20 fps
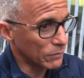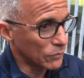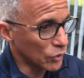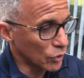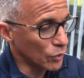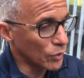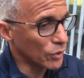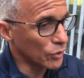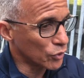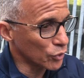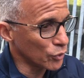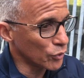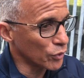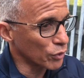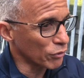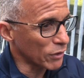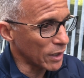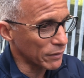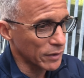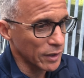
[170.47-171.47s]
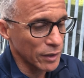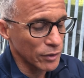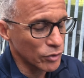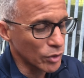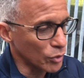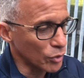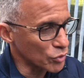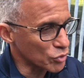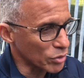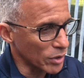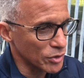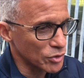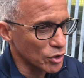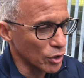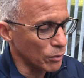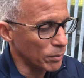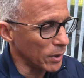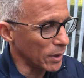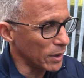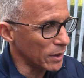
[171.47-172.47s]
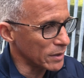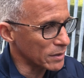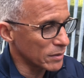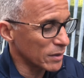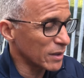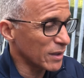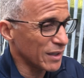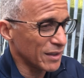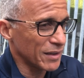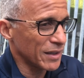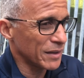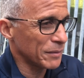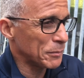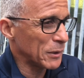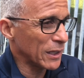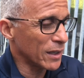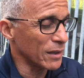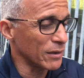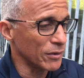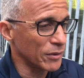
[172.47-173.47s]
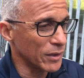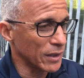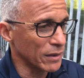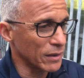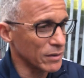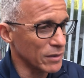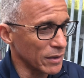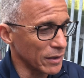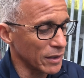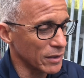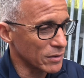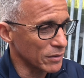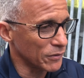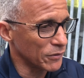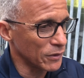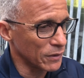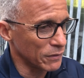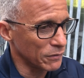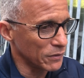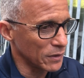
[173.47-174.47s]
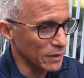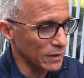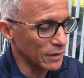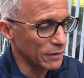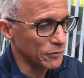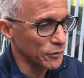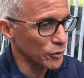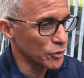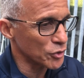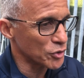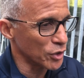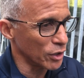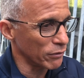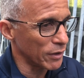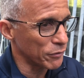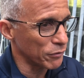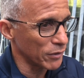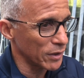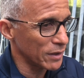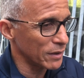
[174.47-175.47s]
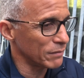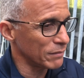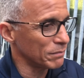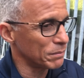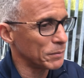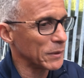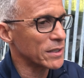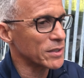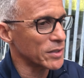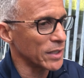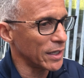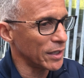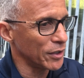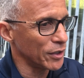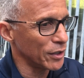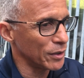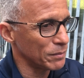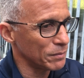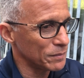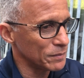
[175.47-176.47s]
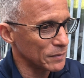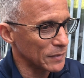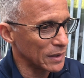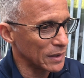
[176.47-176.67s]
Do the right thing and don't try and show bias. I think he's a first year referee, big stadium,